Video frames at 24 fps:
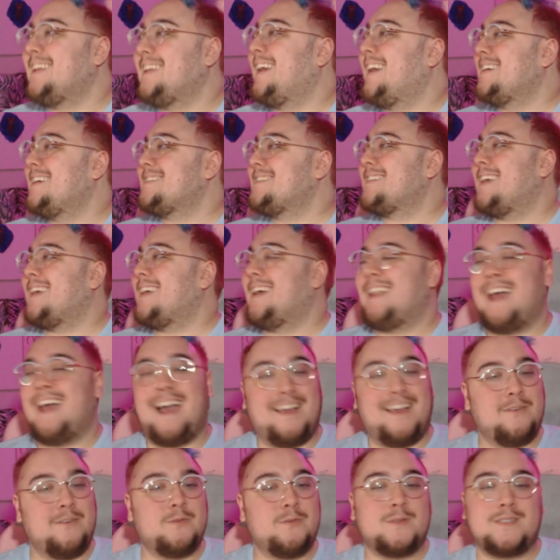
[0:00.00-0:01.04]
guys, and
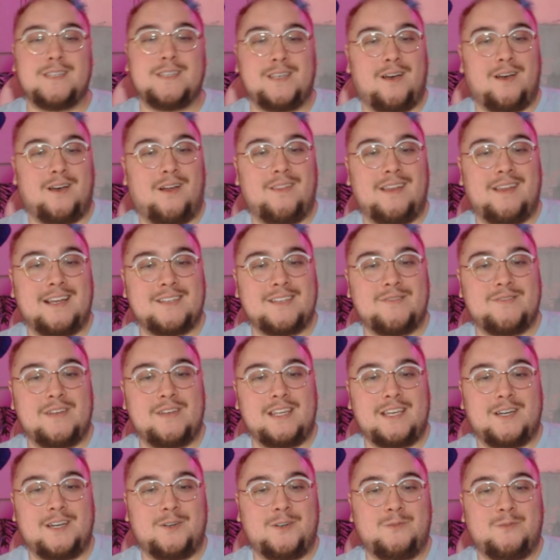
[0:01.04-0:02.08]
I will see y'all in the next
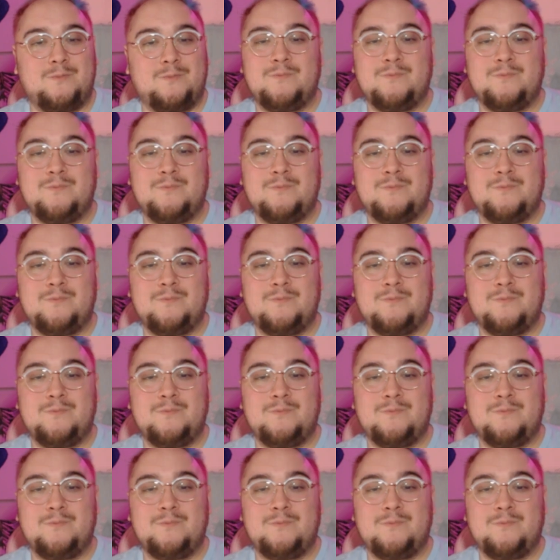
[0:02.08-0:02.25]
video.